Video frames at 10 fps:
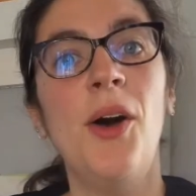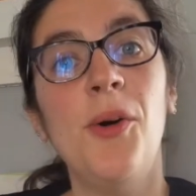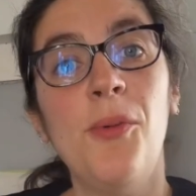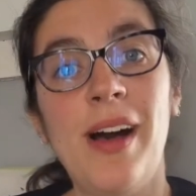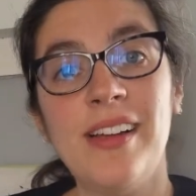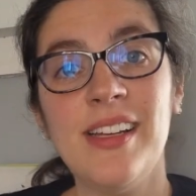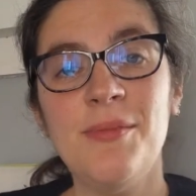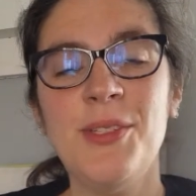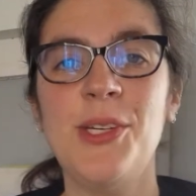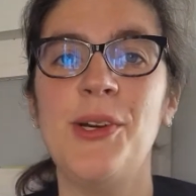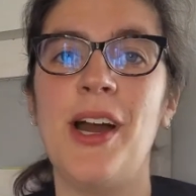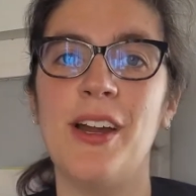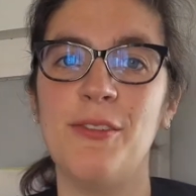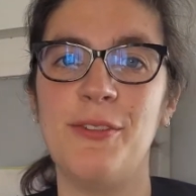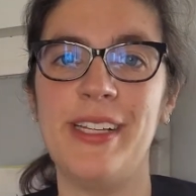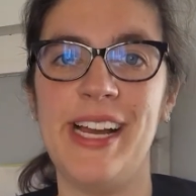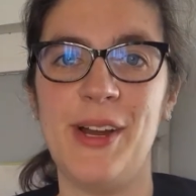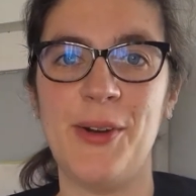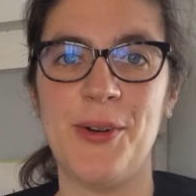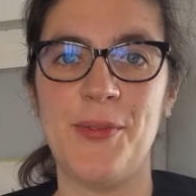Welcome to Artful at
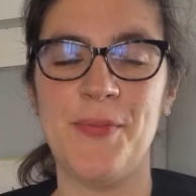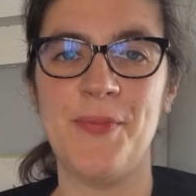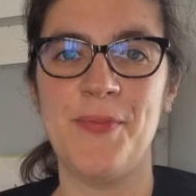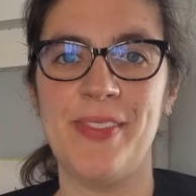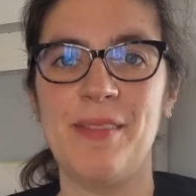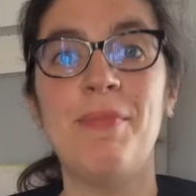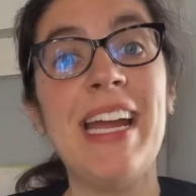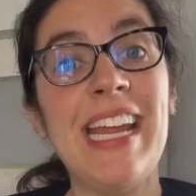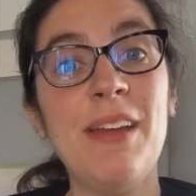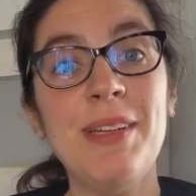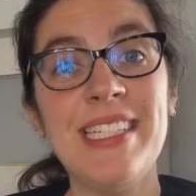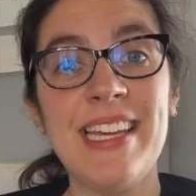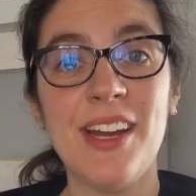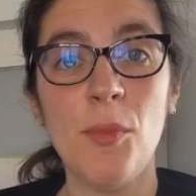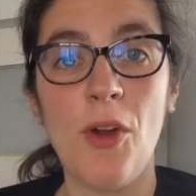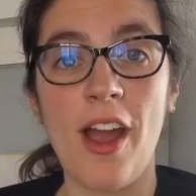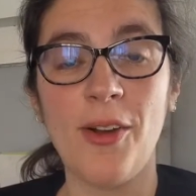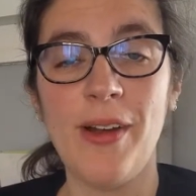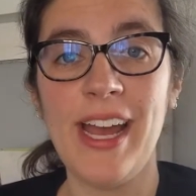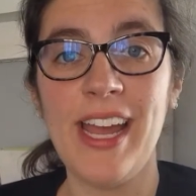Home. My name is Sarah
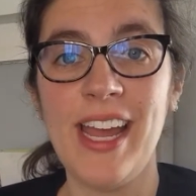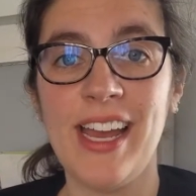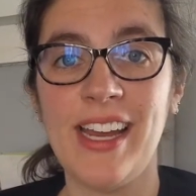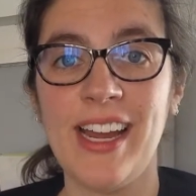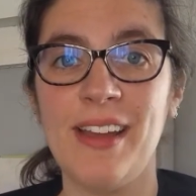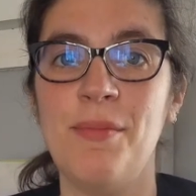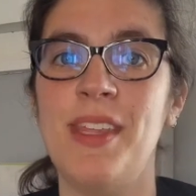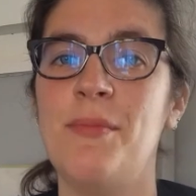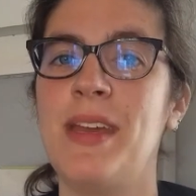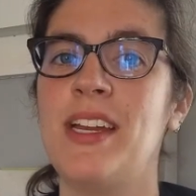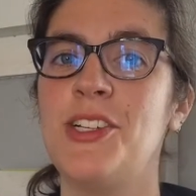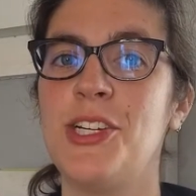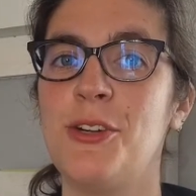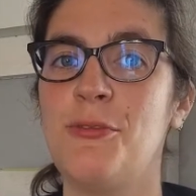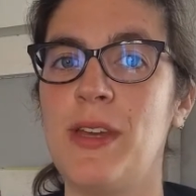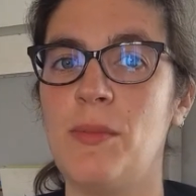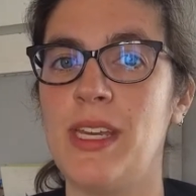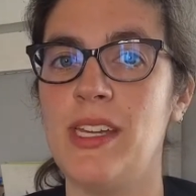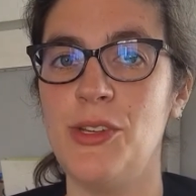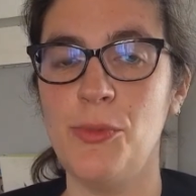Brockway, and I'm the Manager of Family
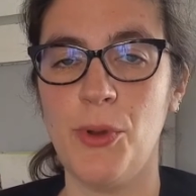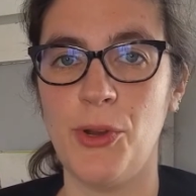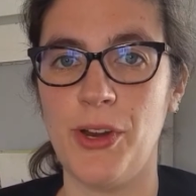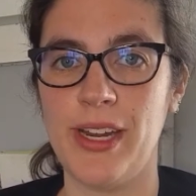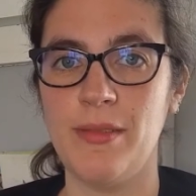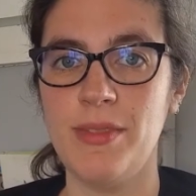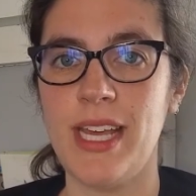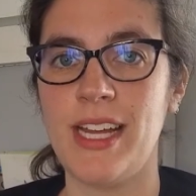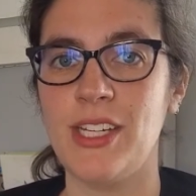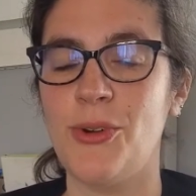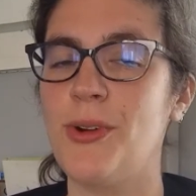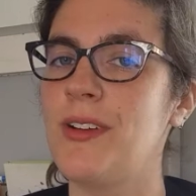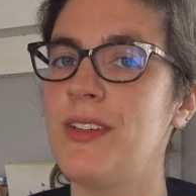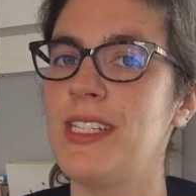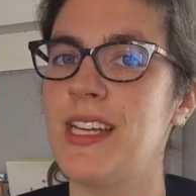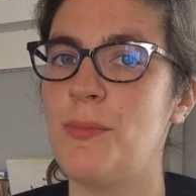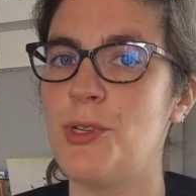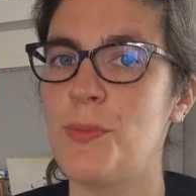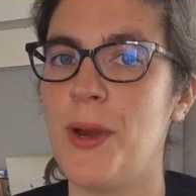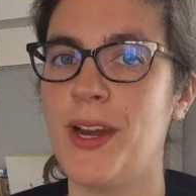and Youth Programs at DeCordova
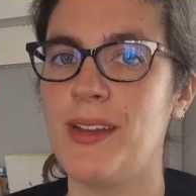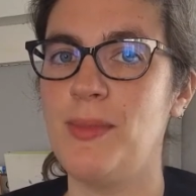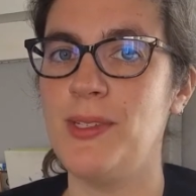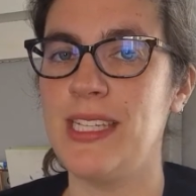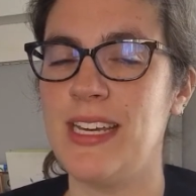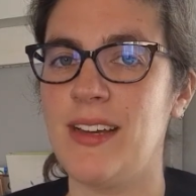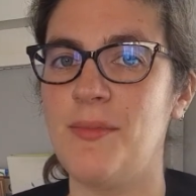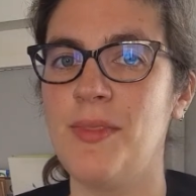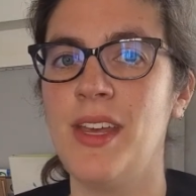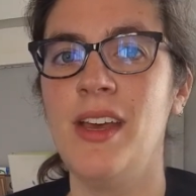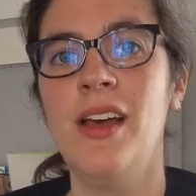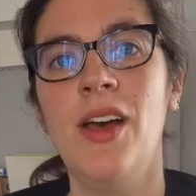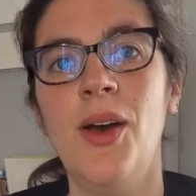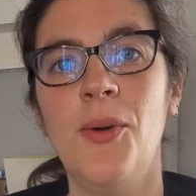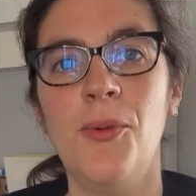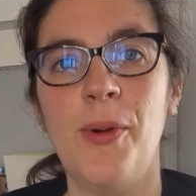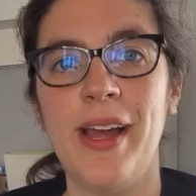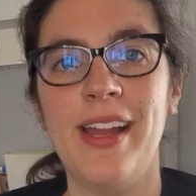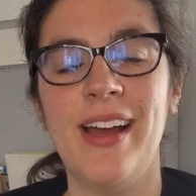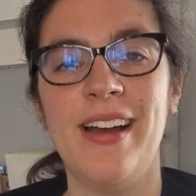Sculpture Park and Museum,
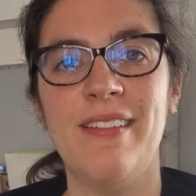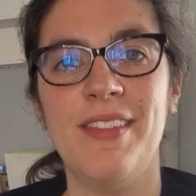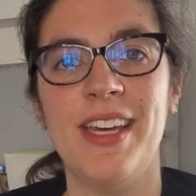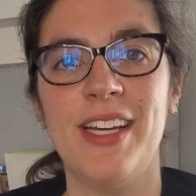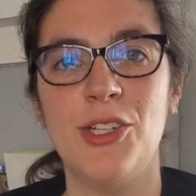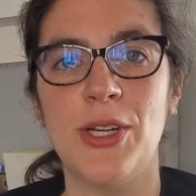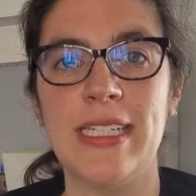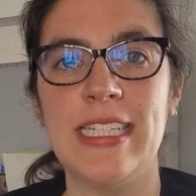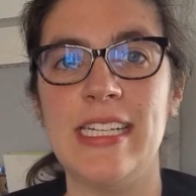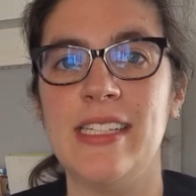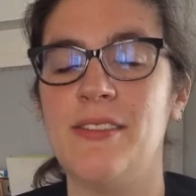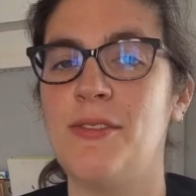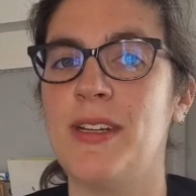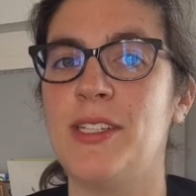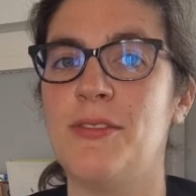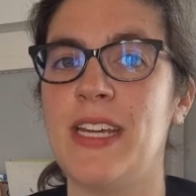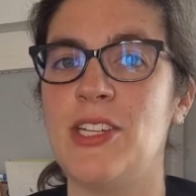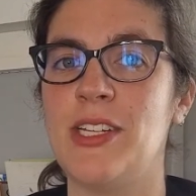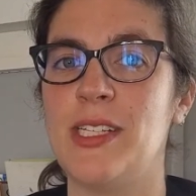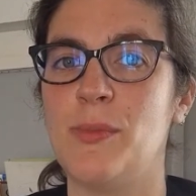one of the Trustees of the
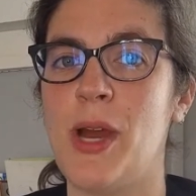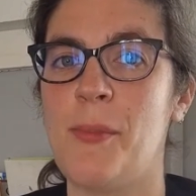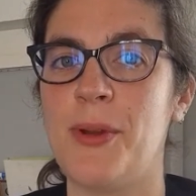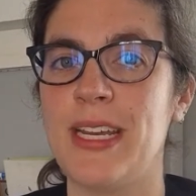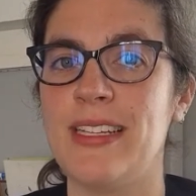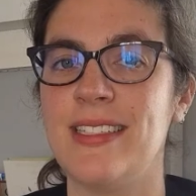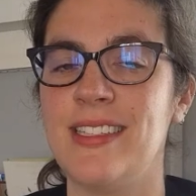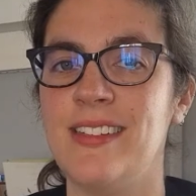Reservations properties.